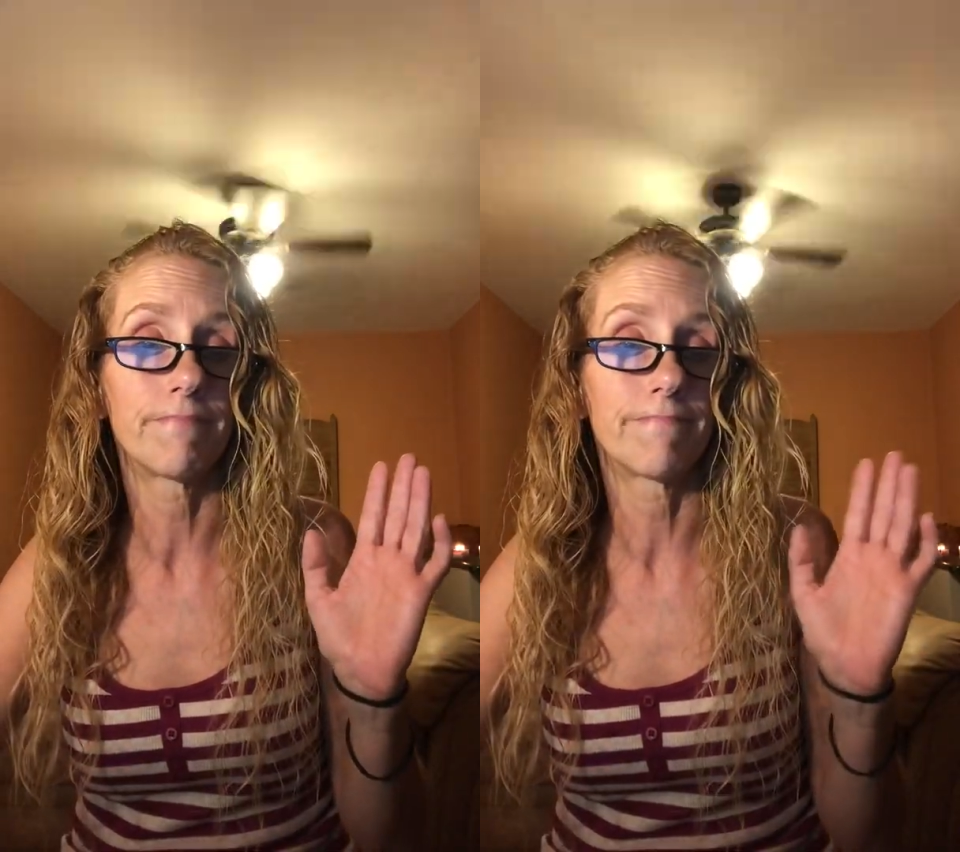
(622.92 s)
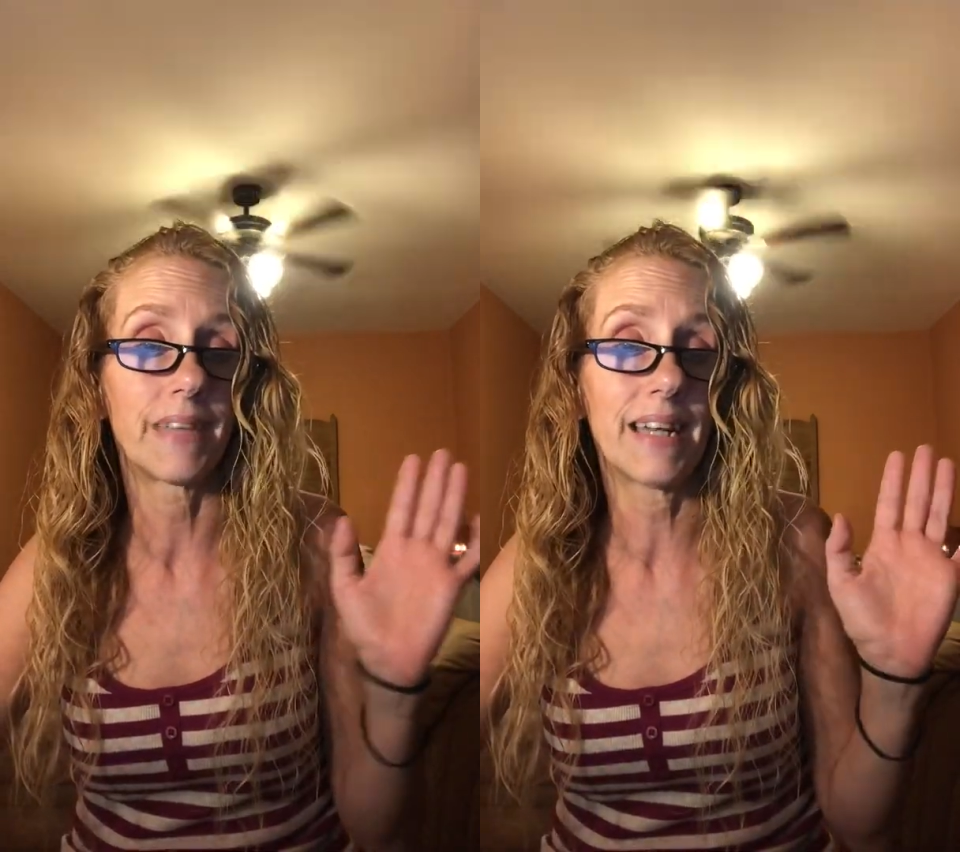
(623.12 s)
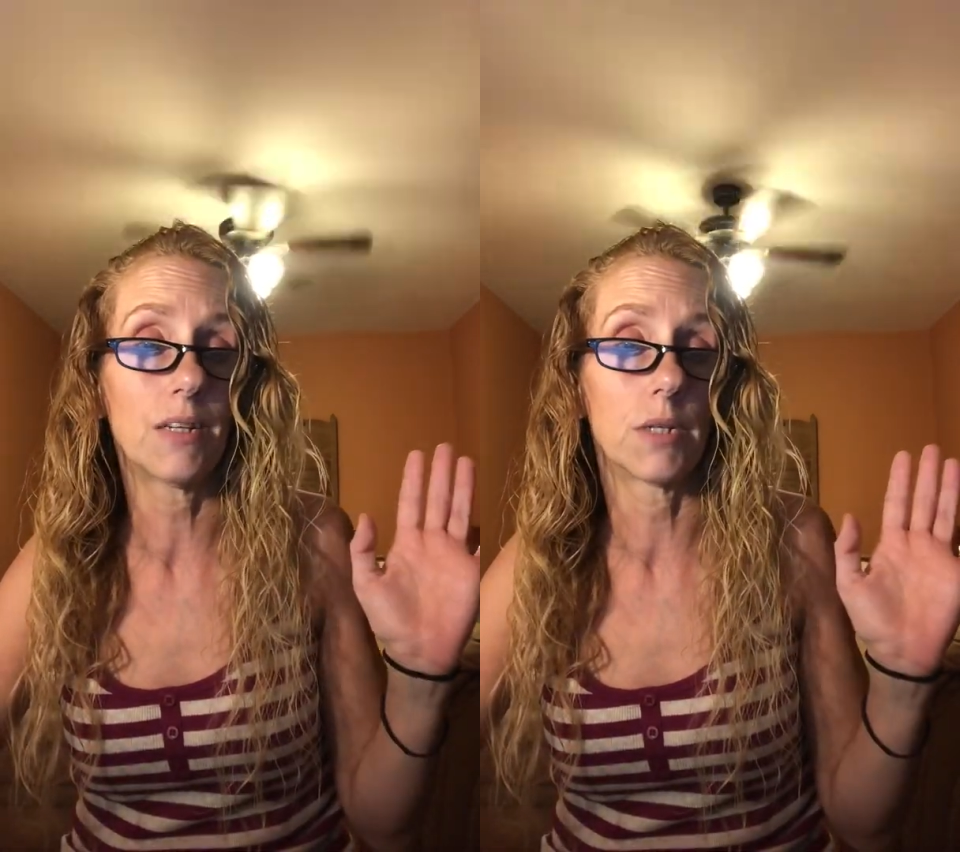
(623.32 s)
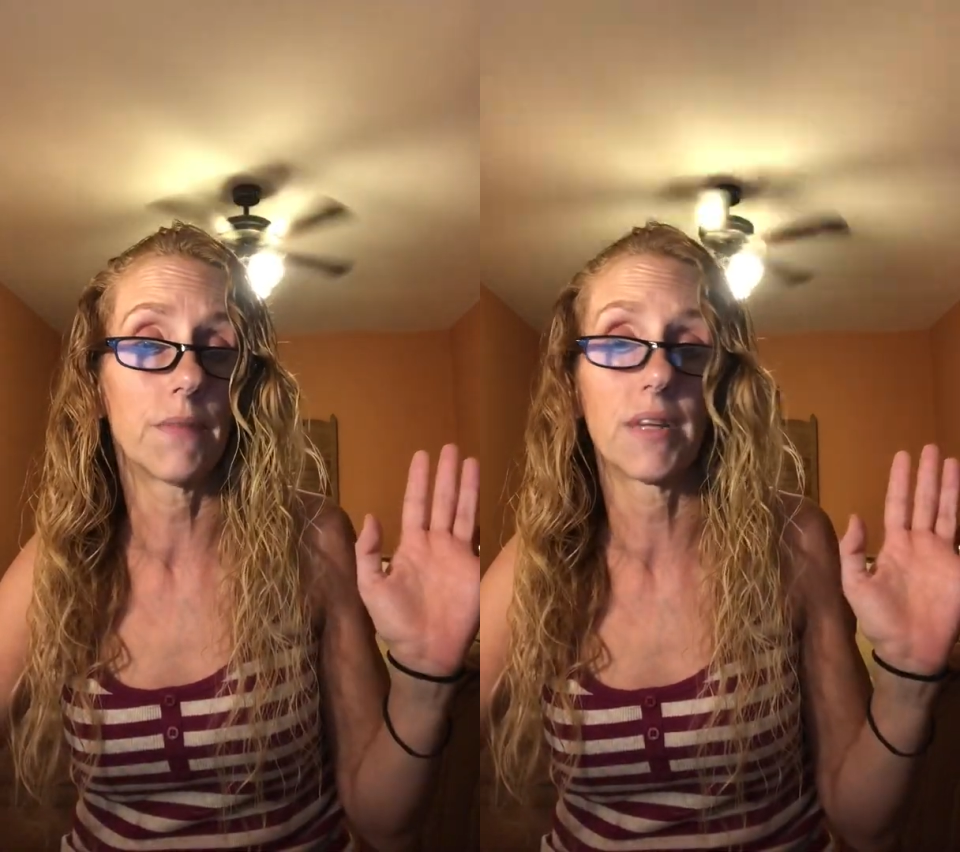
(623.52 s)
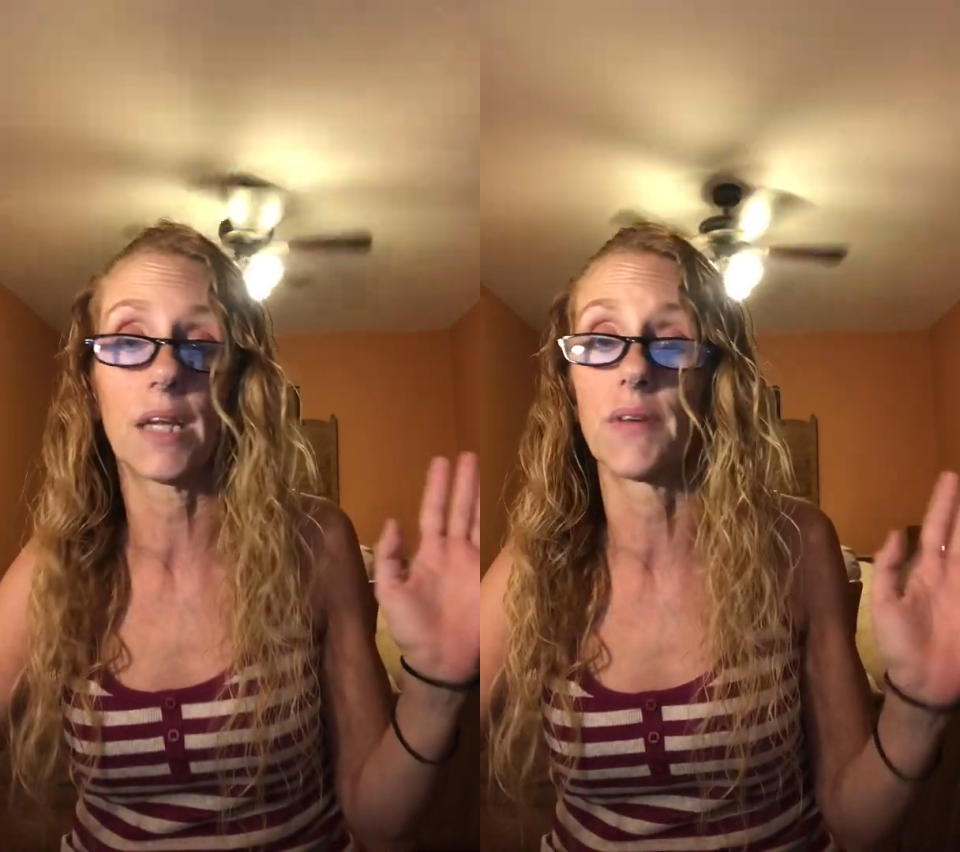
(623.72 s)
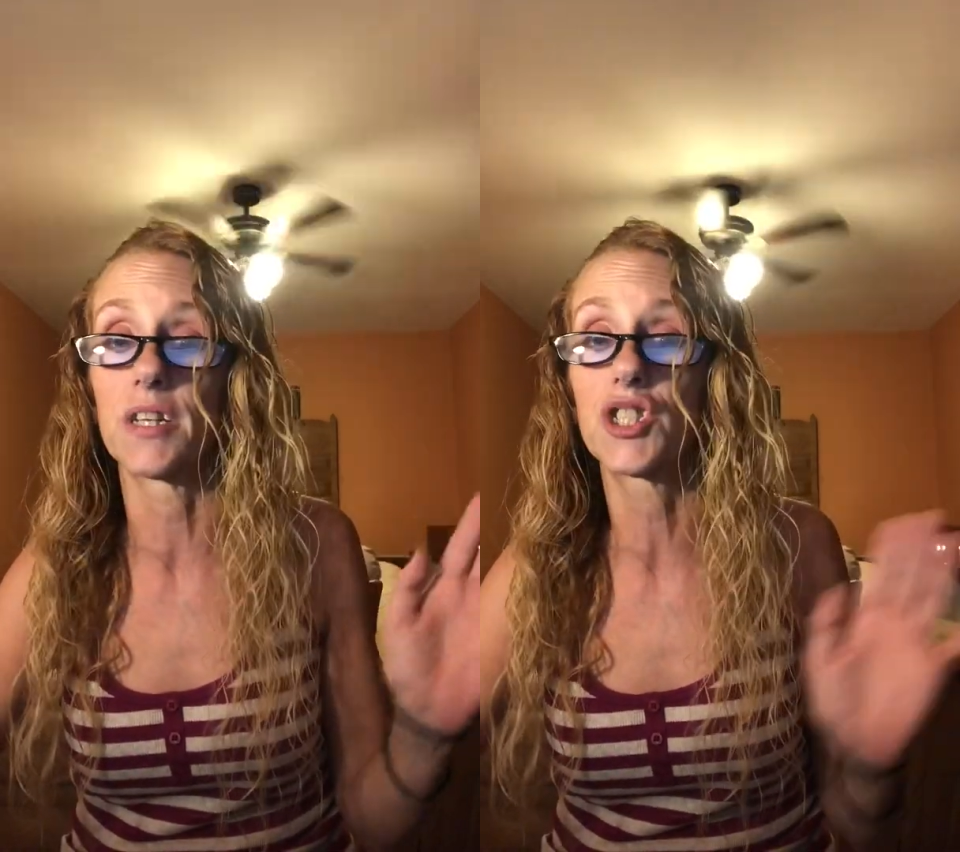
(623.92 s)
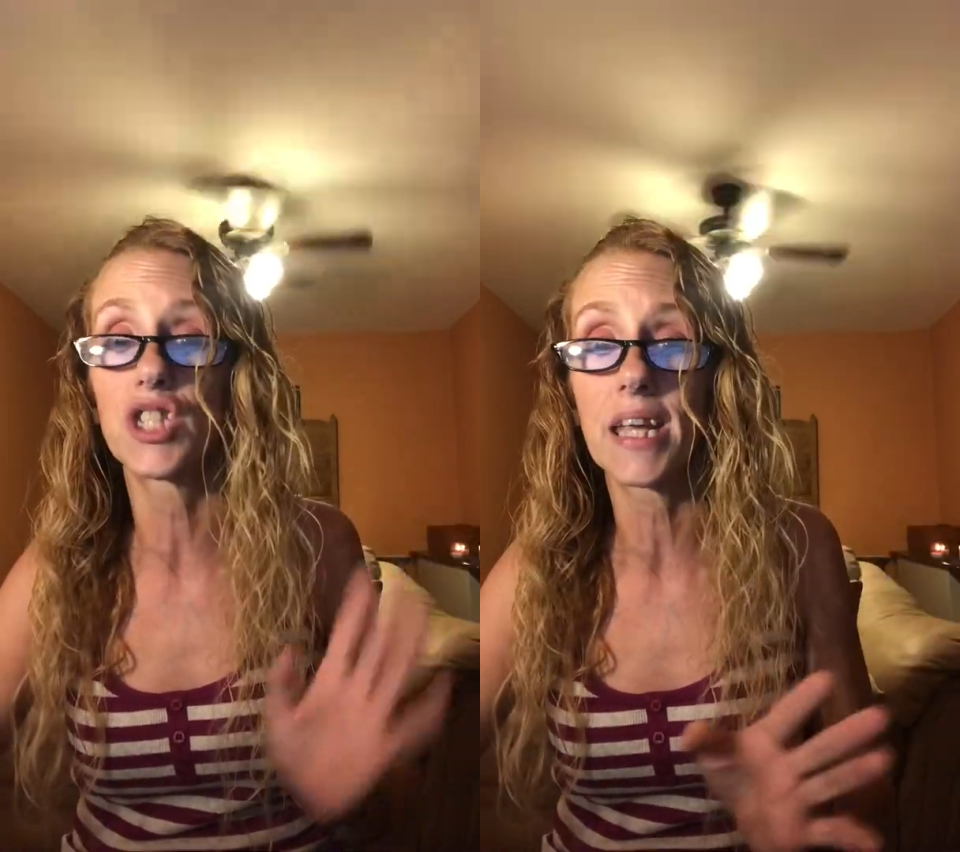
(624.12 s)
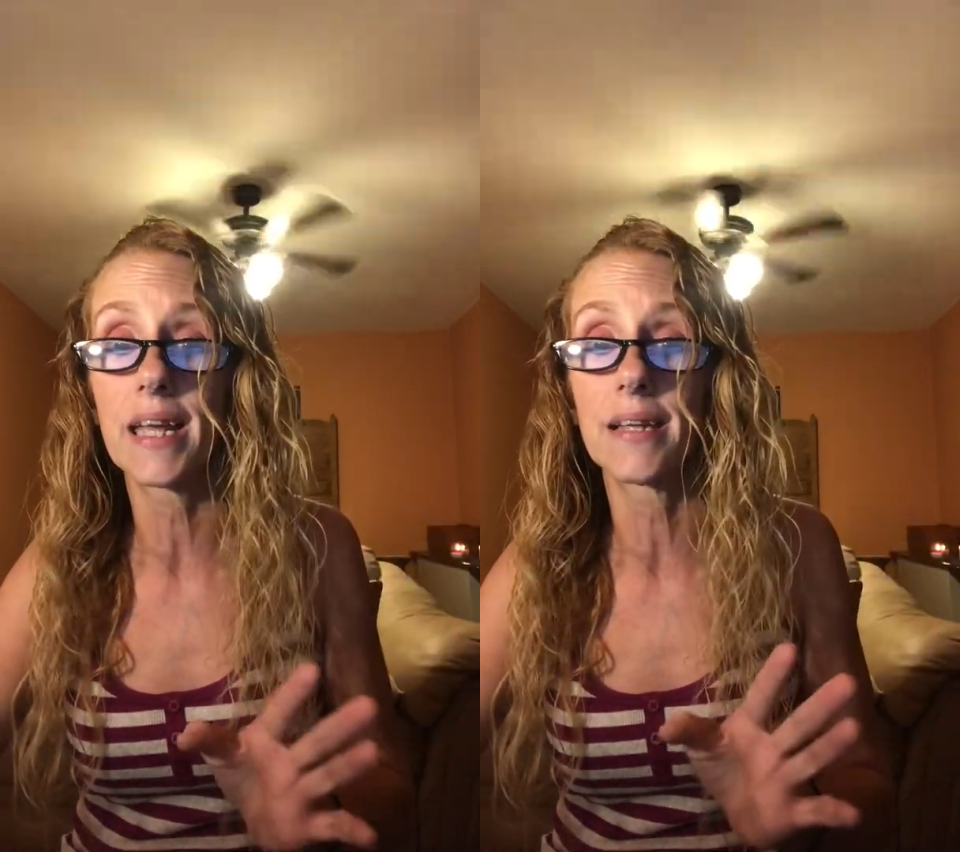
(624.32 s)
I don't even give it a
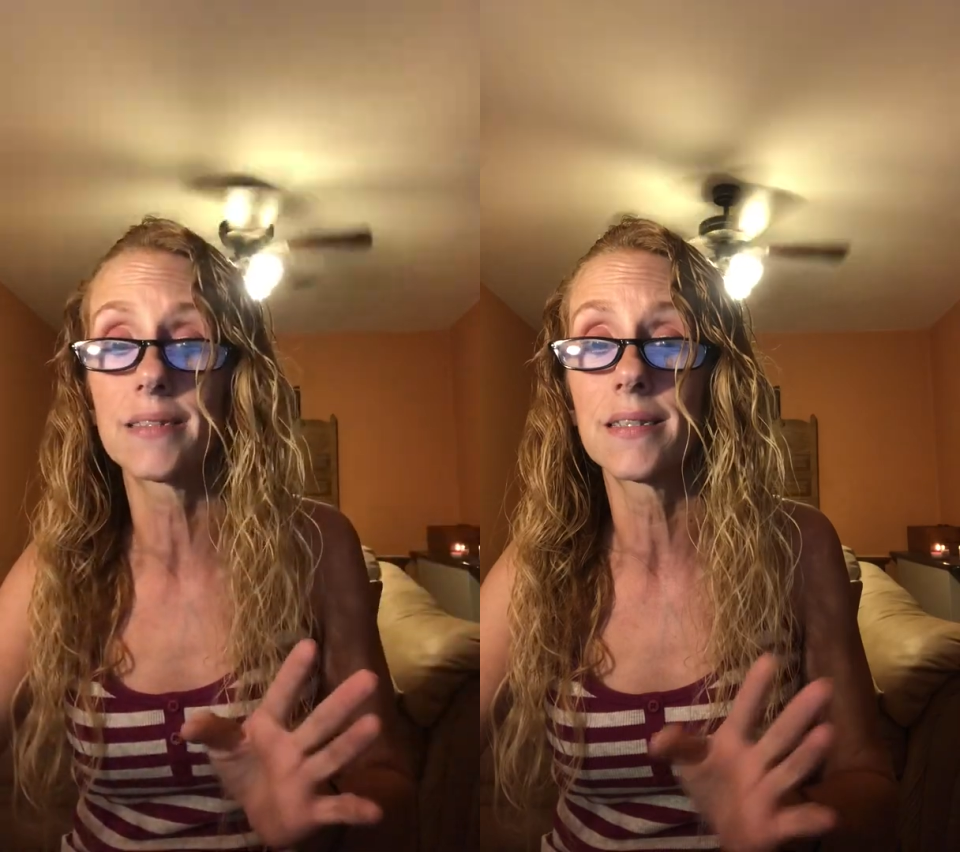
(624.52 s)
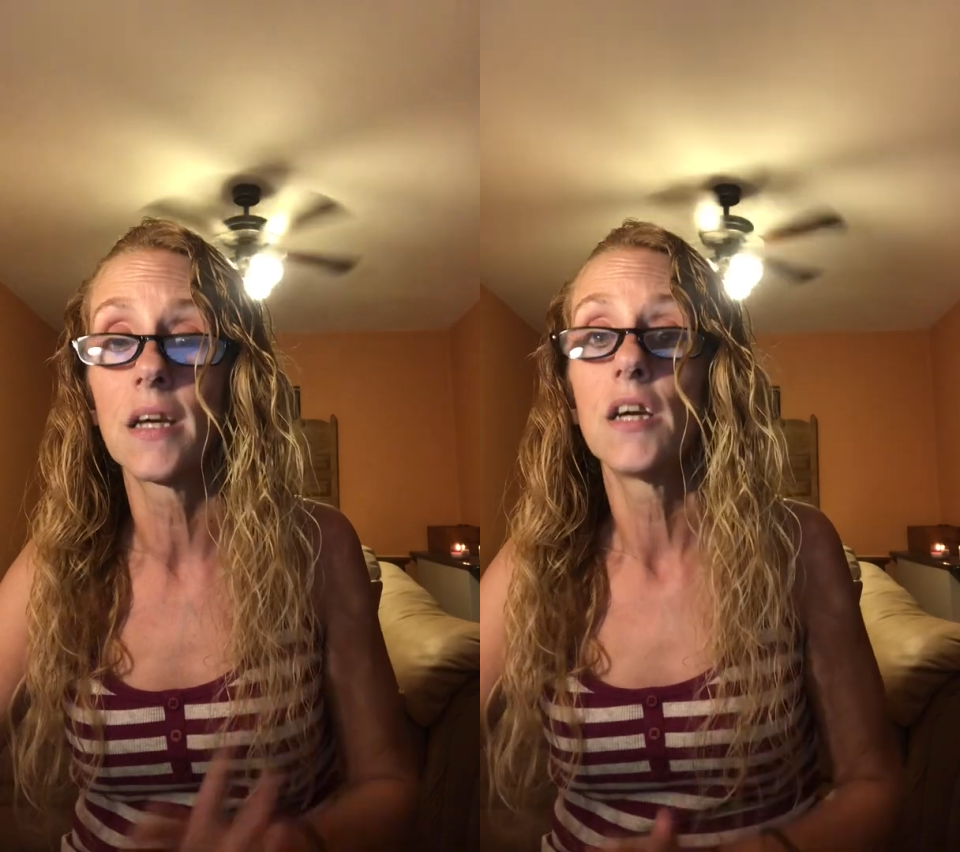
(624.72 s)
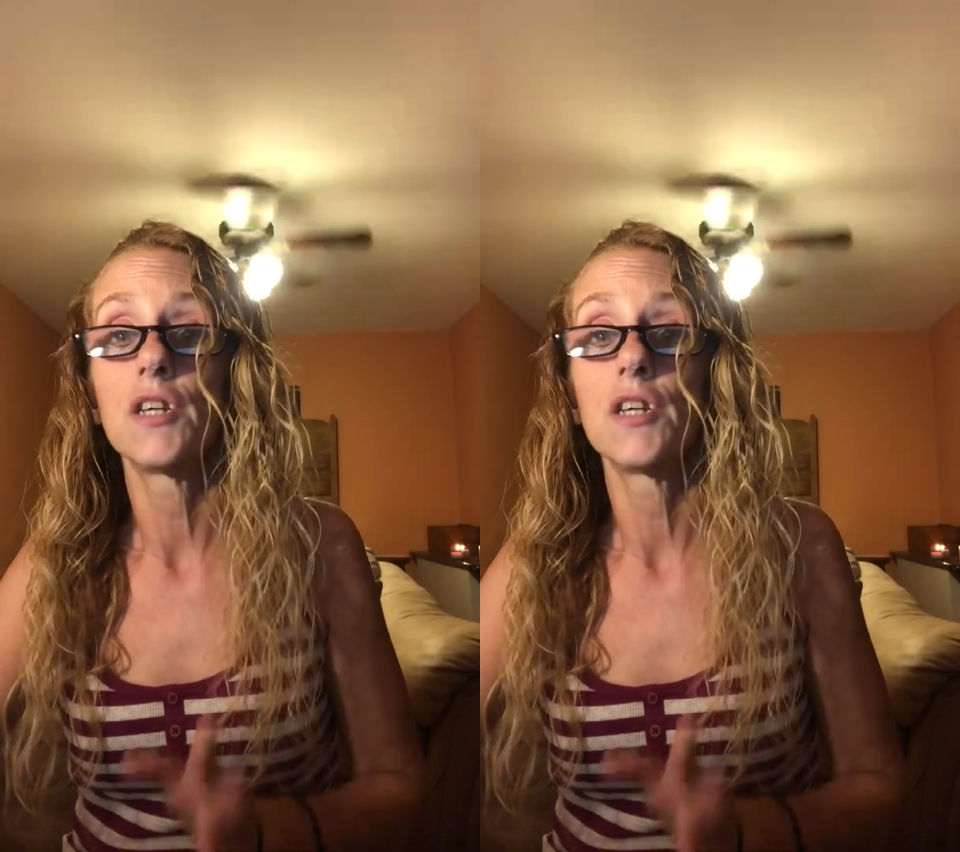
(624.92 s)
chance.